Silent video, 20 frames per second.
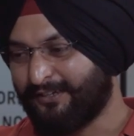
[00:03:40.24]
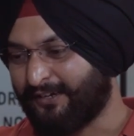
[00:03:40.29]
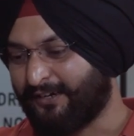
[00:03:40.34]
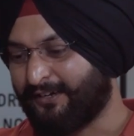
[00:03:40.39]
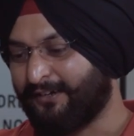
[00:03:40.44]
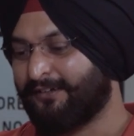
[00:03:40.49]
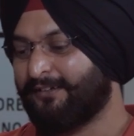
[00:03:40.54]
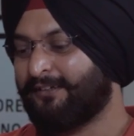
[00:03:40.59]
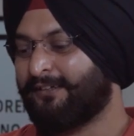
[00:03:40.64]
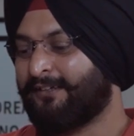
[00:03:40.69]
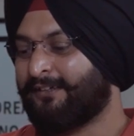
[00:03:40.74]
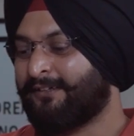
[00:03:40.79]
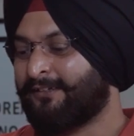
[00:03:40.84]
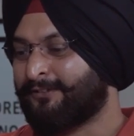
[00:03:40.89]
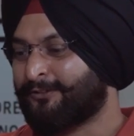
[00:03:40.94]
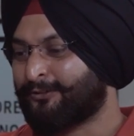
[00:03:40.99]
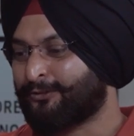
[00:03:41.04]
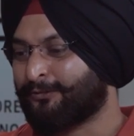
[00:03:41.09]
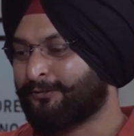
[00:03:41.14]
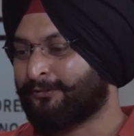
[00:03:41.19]
Yeah.
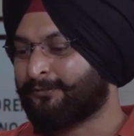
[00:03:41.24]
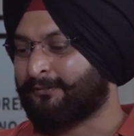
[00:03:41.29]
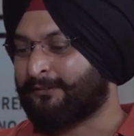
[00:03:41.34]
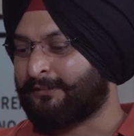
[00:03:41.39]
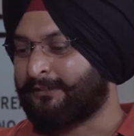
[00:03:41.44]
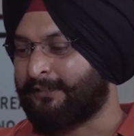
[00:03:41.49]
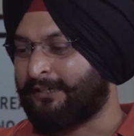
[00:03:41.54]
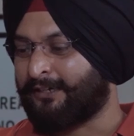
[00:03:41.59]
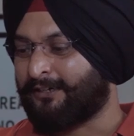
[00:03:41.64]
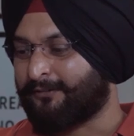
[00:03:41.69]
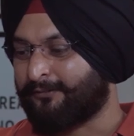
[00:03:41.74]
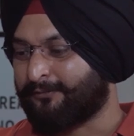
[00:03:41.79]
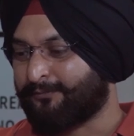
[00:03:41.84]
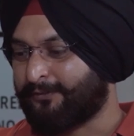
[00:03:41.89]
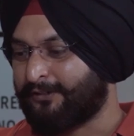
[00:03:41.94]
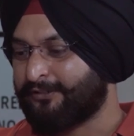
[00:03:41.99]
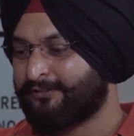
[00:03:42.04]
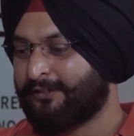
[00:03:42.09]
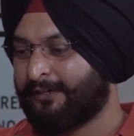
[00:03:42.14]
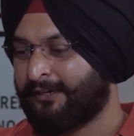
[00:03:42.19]
So
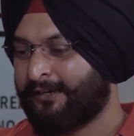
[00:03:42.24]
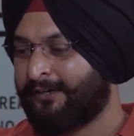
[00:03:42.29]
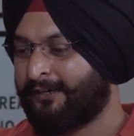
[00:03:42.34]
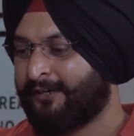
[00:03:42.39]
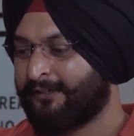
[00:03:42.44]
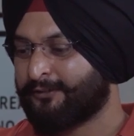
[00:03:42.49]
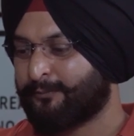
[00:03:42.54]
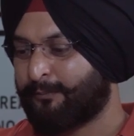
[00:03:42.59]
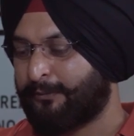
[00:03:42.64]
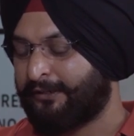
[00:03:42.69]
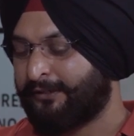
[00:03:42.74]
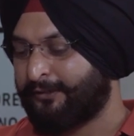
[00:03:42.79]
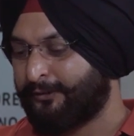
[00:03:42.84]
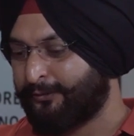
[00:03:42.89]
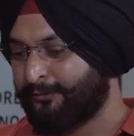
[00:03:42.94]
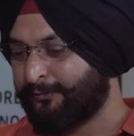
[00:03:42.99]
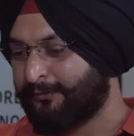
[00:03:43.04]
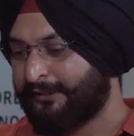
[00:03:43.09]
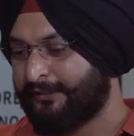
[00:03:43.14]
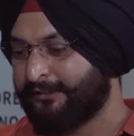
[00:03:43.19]
first I had explained
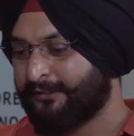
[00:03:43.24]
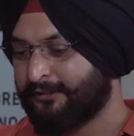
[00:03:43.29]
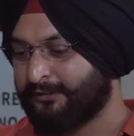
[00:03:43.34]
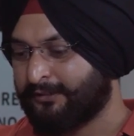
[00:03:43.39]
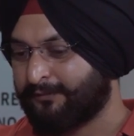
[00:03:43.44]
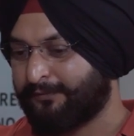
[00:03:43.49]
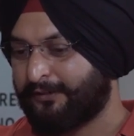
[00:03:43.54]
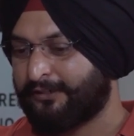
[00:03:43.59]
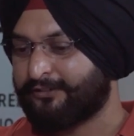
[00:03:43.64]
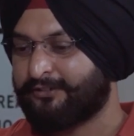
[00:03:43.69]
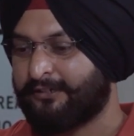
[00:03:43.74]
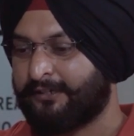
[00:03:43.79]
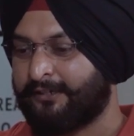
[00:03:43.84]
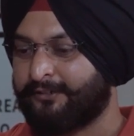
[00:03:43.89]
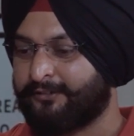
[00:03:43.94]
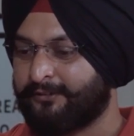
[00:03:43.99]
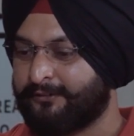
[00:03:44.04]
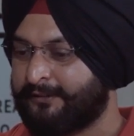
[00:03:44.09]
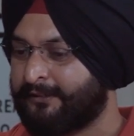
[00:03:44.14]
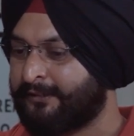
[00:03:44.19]
to you like the
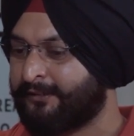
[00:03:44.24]
fractionalization.